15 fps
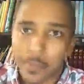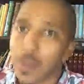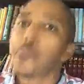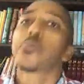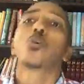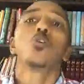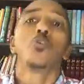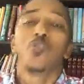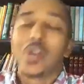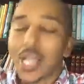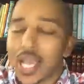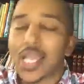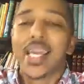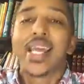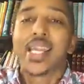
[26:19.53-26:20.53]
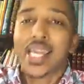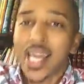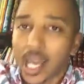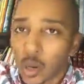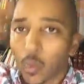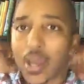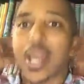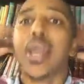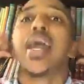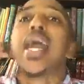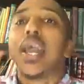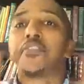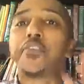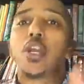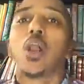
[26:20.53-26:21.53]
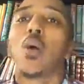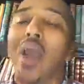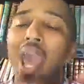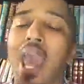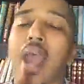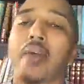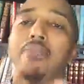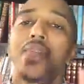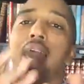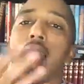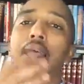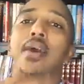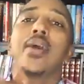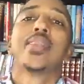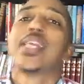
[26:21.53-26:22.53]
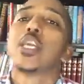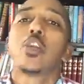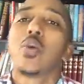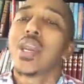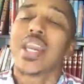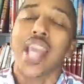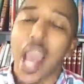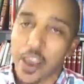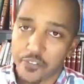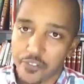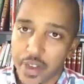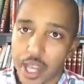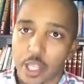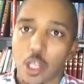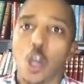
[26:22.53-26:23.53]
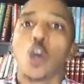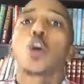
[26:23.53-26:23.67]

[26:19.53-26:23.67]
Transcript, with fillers: be proven in any kind of way. If you don't have that, then you ain't got faith.